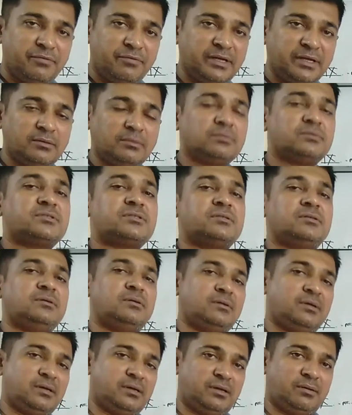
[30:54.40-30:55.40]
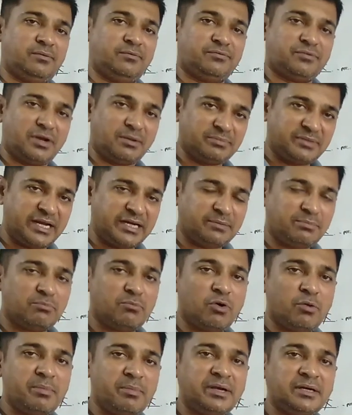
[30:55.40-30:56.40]
when from that
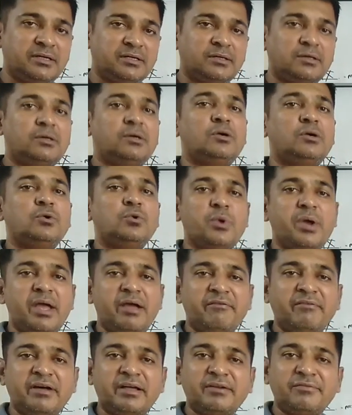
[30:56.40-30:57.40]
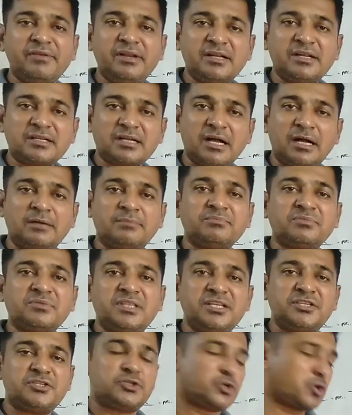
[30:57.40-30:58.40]
moment whoever will come
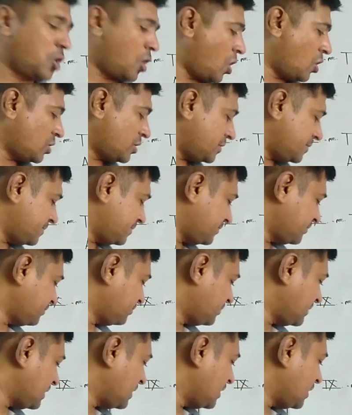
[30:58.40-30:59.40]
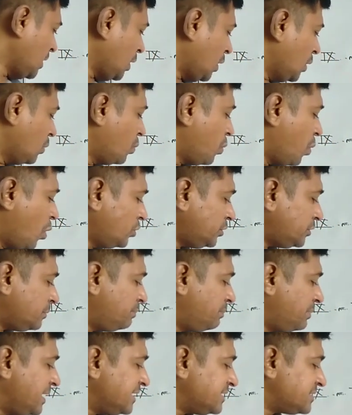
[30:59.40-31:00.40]
this rock
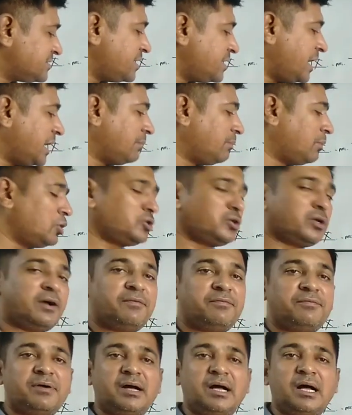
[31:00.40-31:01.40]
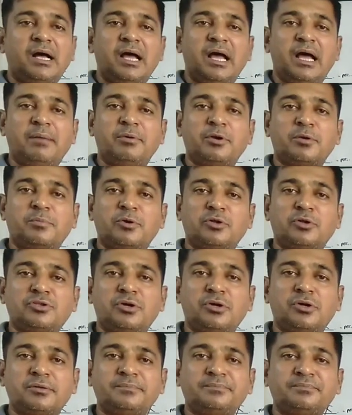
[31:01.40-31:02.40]
won't bless the abbot of
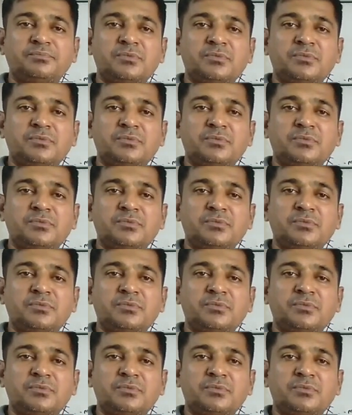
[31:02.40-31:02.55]
Aberbrotha.